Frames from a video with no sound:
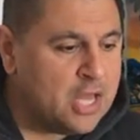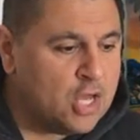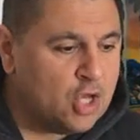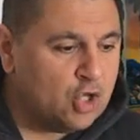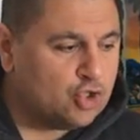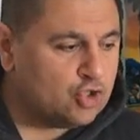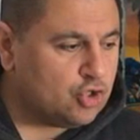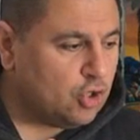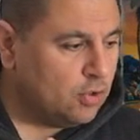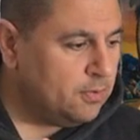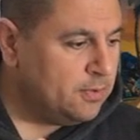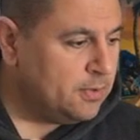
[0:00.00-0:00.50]

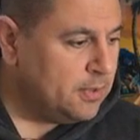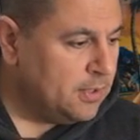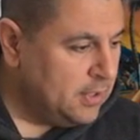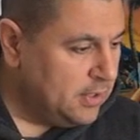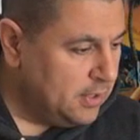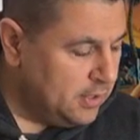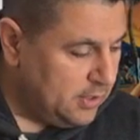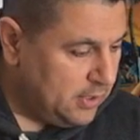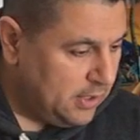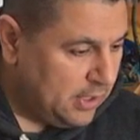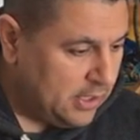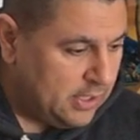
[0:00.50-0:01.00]
So
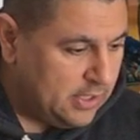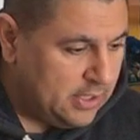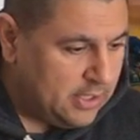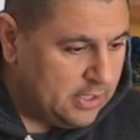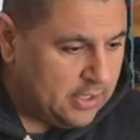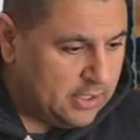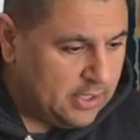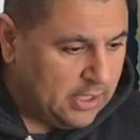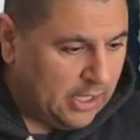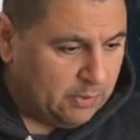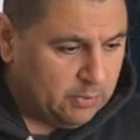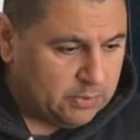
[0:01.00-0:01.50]

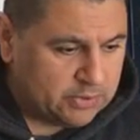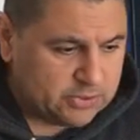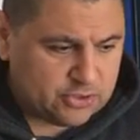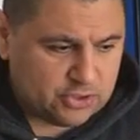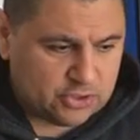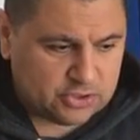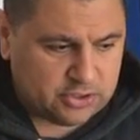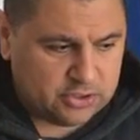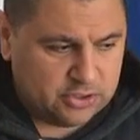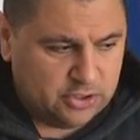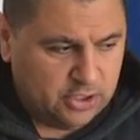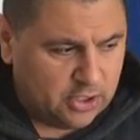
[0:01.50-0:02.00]
I was
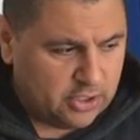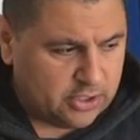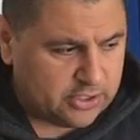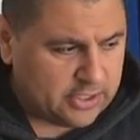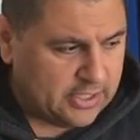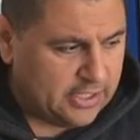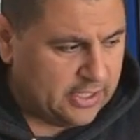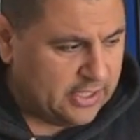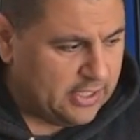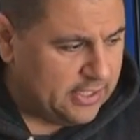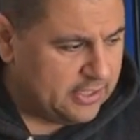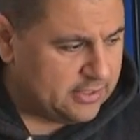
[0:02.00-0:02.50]
just
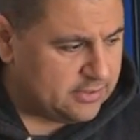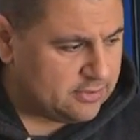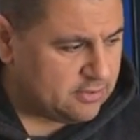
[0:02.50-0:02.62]
looking,